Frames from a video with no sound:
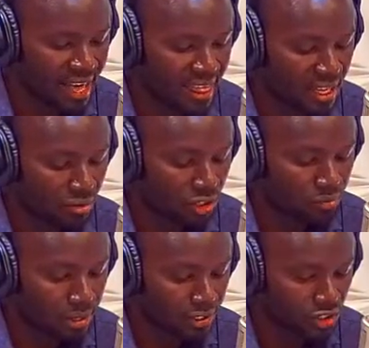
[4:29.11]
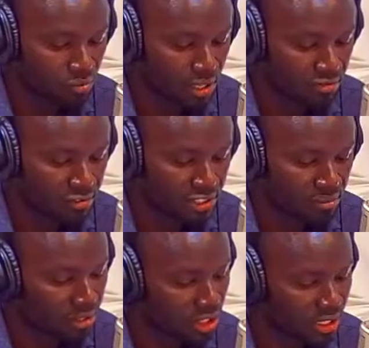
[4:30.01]
their rich past, but
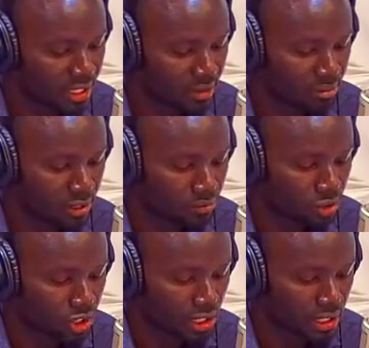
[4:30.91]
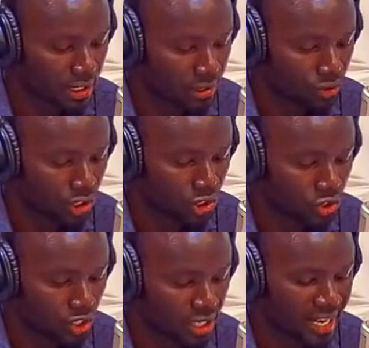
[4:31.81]
fundamentally about protecting the
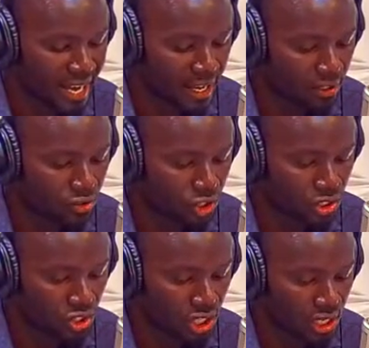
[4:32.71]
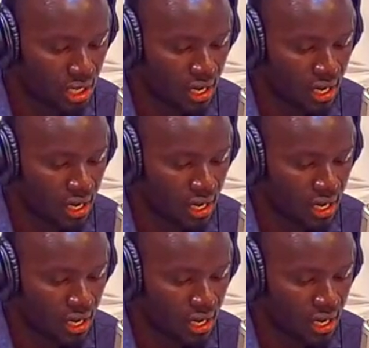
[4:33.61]
educational and health center